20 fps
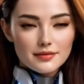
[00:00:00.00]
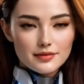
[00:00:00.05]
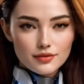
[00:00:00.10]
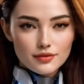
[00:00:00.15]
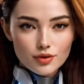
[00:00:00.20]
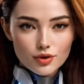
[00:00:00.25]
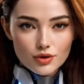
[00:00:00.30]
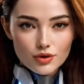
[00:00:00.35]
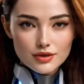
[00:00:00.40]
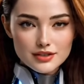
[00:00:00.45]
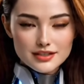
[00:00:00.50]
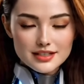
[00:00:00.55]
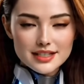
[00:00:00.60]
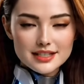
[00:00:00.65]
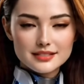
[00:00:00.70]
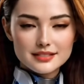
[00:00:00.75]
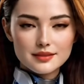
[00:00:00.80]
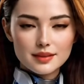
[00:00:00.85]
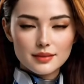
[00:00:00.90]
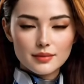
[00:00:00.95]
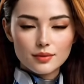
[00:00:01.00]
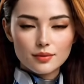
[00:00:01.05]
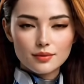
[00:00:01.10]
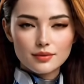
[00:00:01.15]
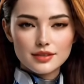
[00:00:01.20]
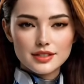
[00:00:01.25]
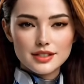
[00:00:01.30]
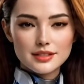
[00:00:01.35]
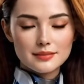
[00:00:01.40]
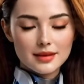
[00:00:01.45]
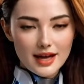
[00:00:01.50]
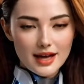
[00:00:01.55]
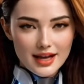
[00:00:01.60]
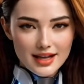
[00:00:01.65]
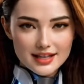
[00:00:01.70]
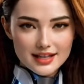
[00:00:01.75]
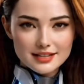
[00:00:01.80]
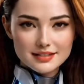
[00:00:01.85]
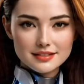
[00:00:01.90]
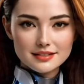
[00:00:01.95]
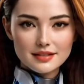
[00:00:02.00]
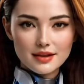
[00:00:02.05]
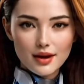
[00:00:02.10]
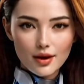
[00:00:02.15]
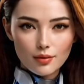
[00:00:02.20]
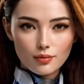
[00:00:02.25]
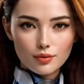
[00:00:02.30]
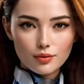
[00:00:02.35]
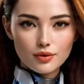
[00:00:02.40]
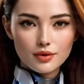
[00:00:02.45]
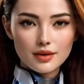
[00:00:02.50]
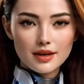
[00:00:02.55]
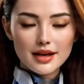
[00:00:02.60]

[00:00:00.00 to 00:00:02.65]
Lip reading: Then the strangest move you will see me play.